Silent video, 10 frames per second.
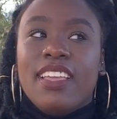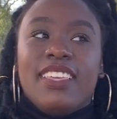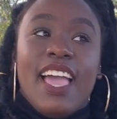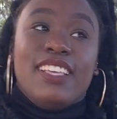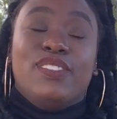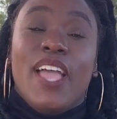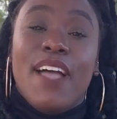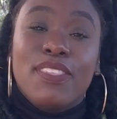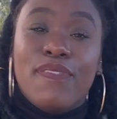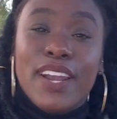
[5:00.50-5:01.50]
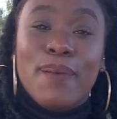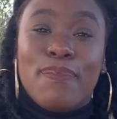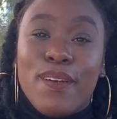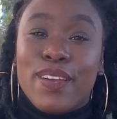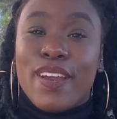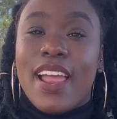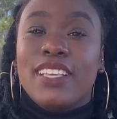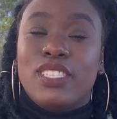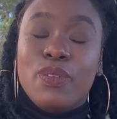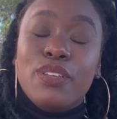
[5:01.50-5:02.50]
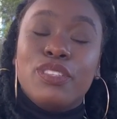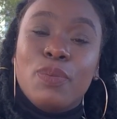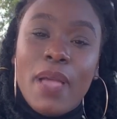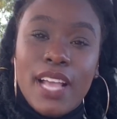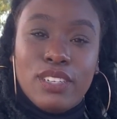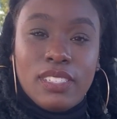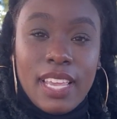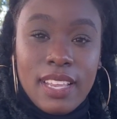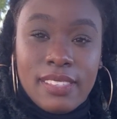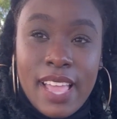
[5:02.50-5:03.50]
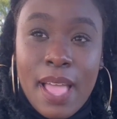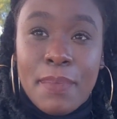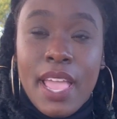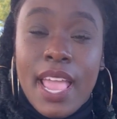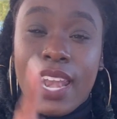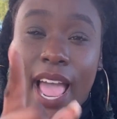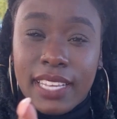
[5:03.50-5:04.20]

Yes, you have to find a broker as soon as you pass your state exam, and I